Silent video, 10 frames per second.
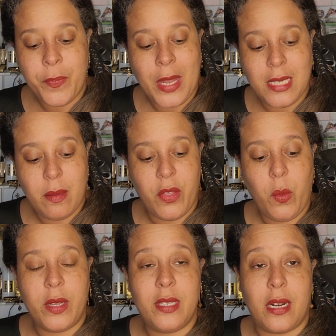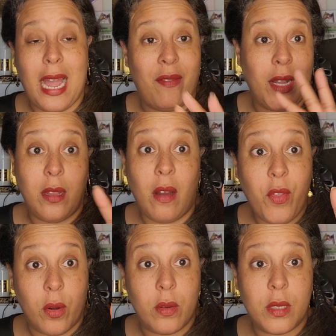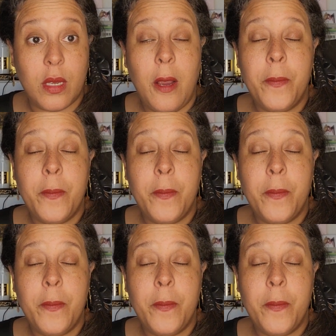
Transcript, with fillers: And some other ones that I have, I love those.